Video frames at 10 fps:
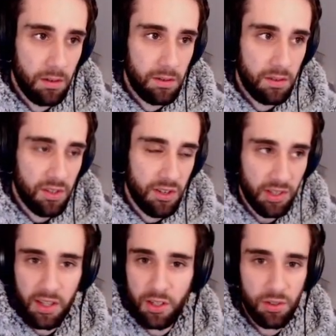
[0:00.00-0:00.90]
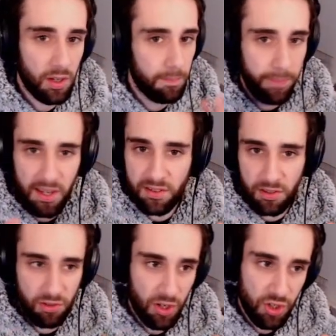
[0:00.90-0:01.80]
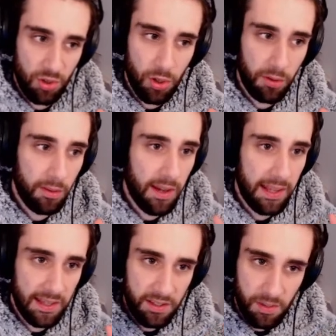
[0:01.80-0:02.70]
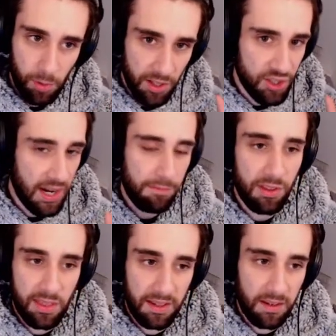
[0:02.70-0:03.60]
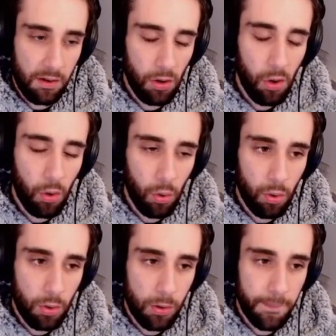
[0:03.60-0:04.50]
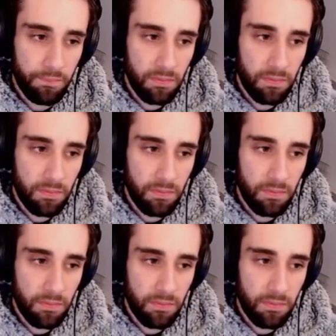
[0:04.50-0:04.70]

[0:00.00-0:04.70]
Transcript: So it's either you turn base destruction on and they demolish everything, or